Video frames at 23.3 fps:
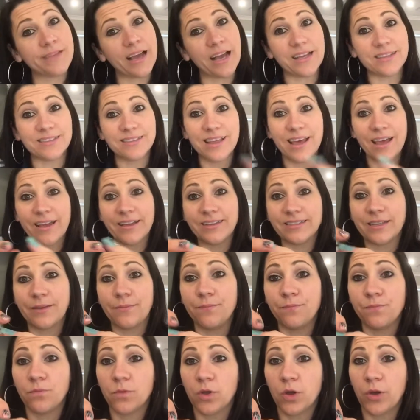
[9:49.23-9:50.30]
It's that easy.
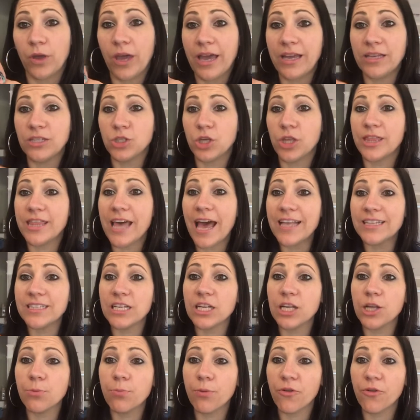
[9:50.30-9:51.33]
Okay, so that's going to